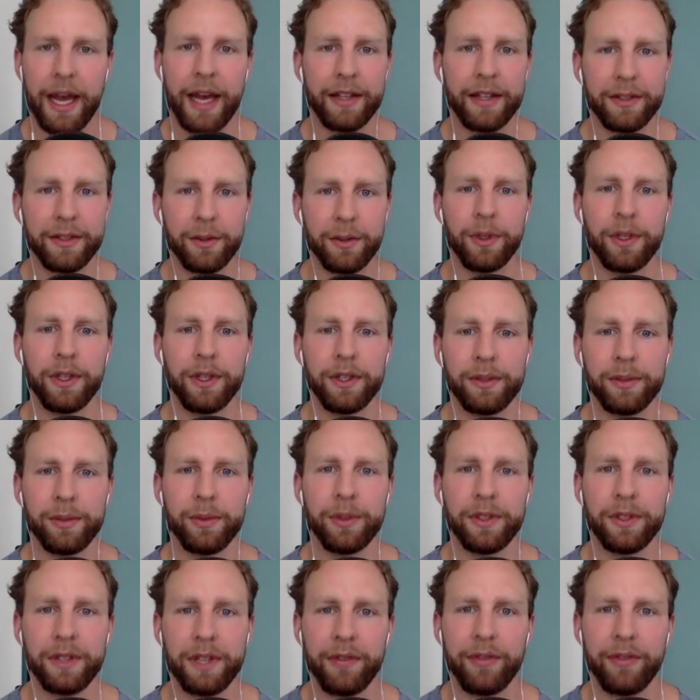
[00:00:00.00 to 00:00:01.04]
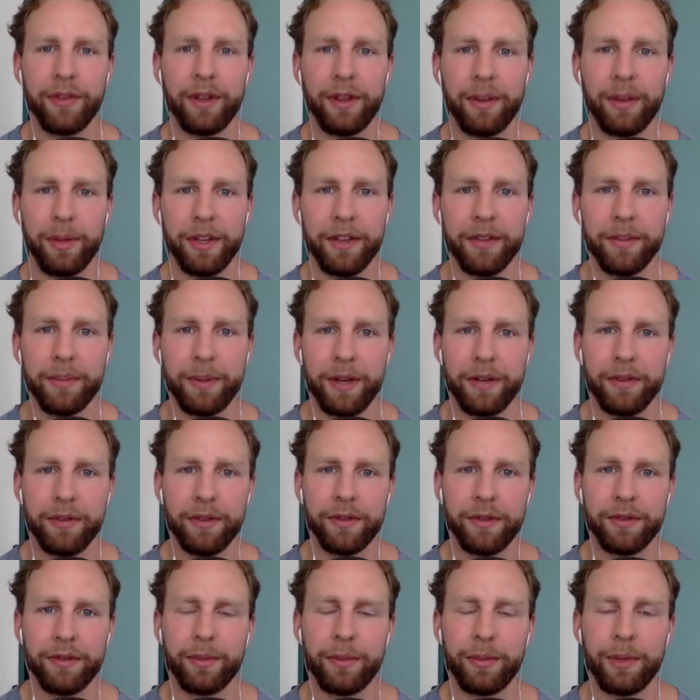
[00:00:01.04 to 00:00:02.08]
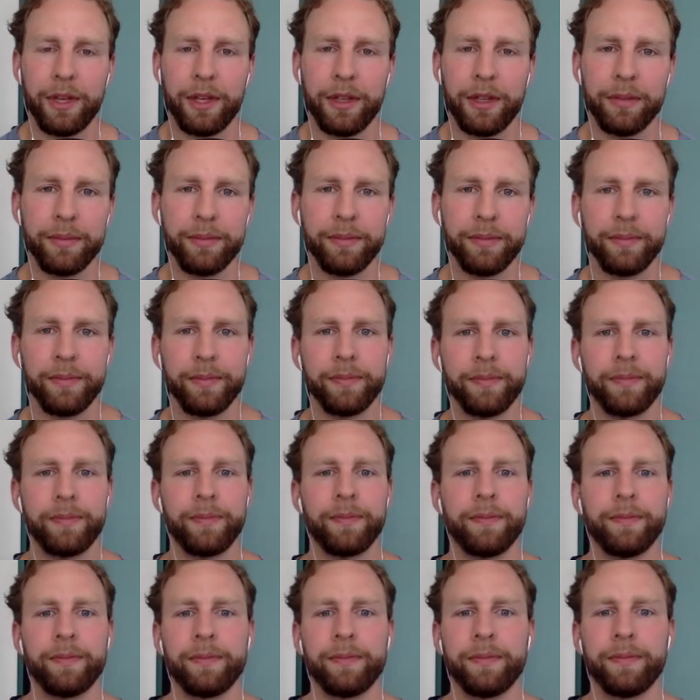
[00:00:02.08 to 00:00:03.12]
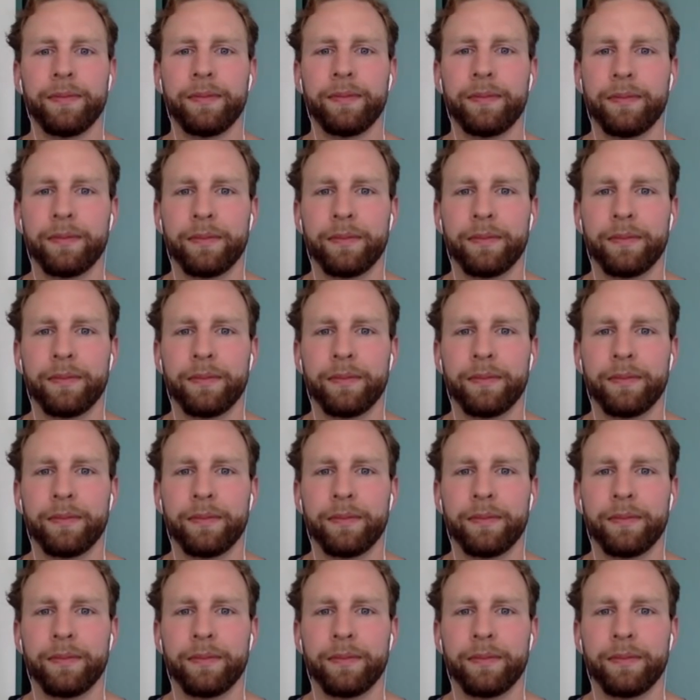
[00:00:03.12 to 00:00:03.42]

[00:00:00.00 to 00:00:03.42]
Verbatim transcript: was definitely the biggest benefit for me. So I